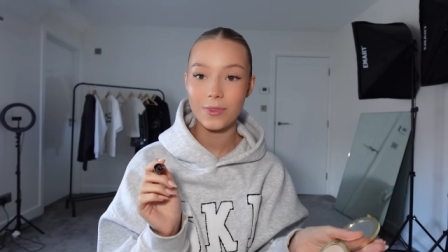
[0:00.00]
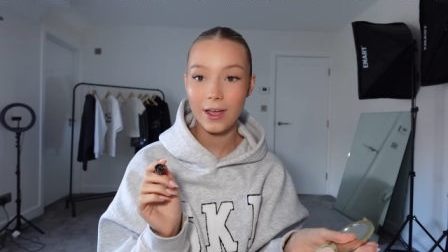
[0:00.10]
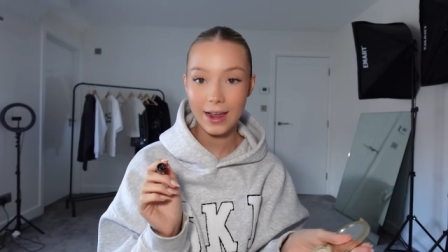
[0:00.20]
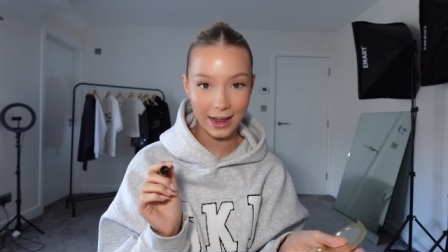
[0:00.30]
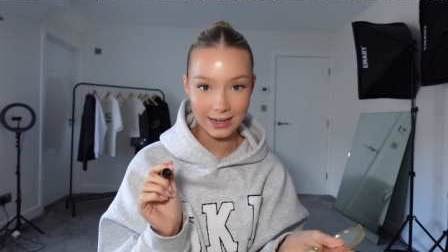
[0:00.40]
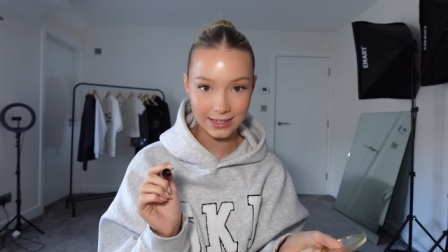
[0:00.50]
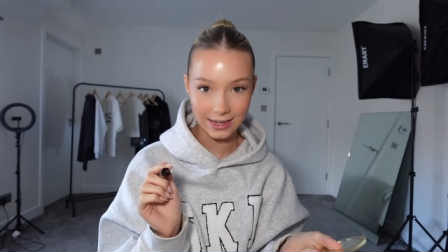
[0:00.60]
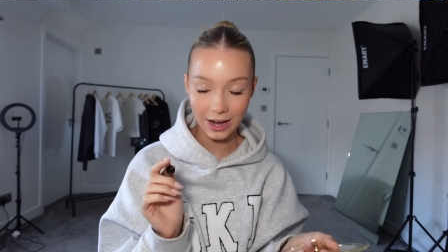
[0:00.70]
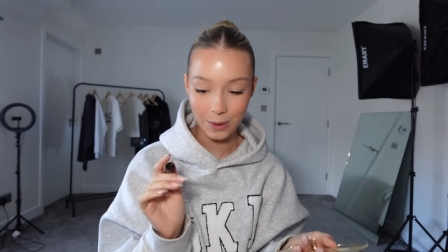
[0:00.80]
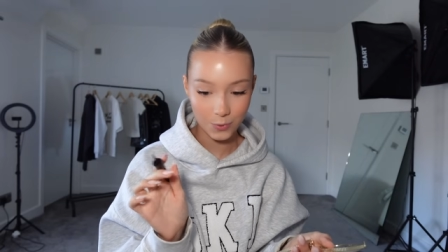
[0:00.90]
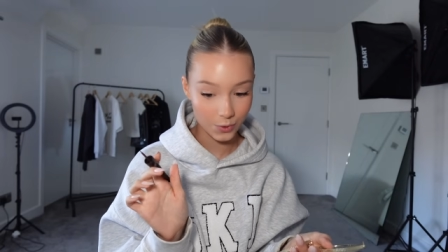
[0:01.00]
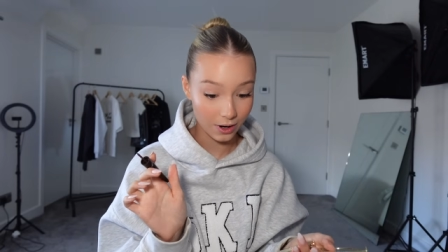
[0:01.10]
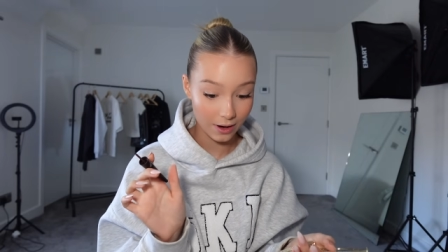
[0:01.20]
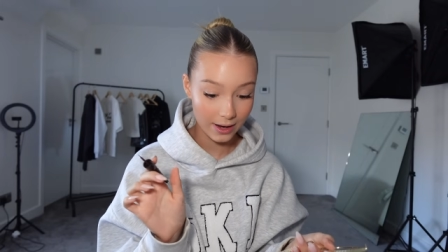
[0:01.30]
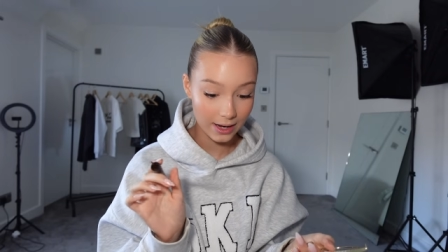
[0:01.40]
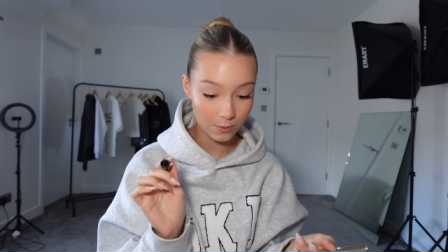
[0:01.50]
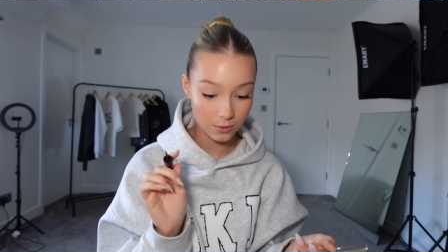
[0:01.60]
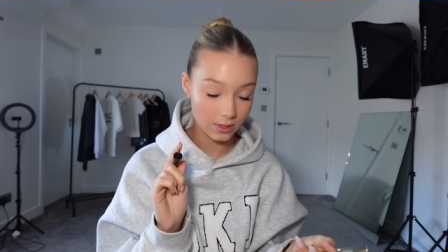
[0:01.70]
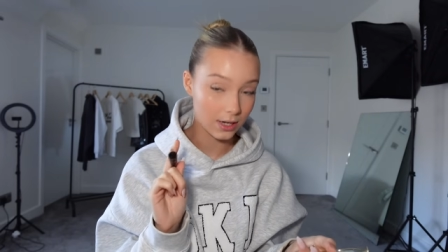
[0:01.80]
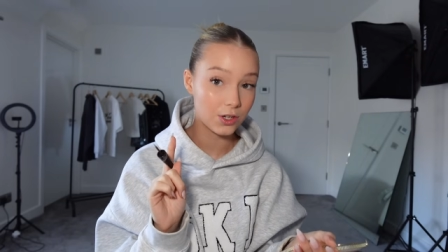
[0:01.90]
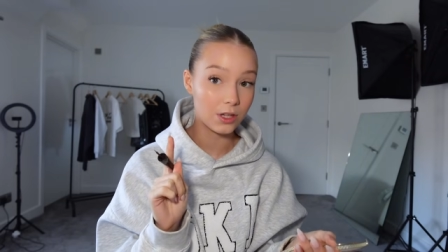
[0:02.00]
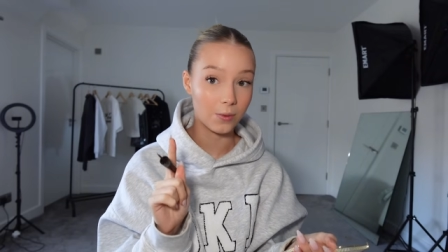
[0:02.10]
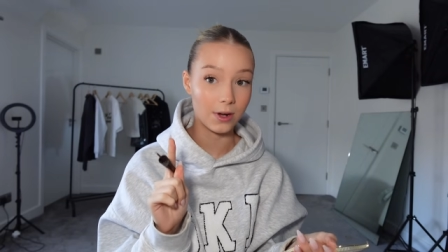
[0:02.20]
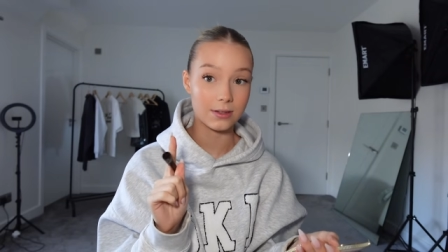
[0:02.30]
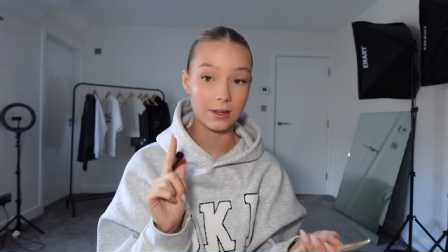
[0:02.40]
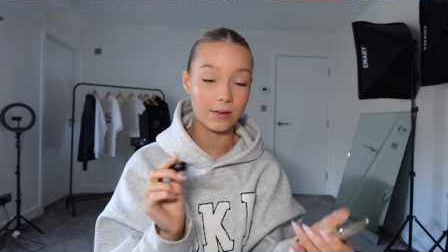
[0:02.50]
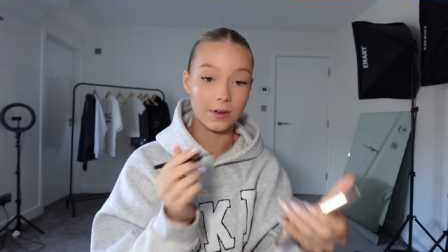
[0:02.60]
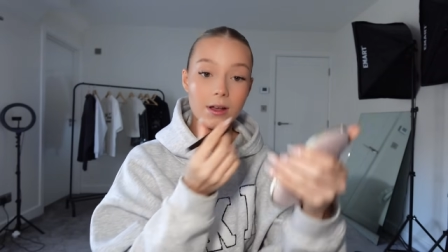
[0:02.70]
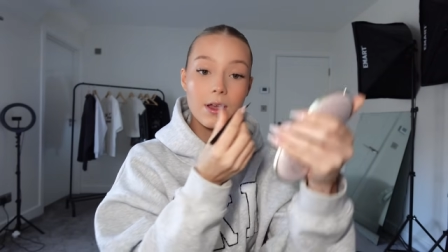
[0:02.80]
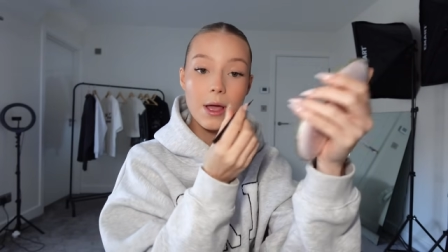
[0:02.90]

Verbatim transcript: I hated it, I'm not gonna lie, it was literally the worst thing ever.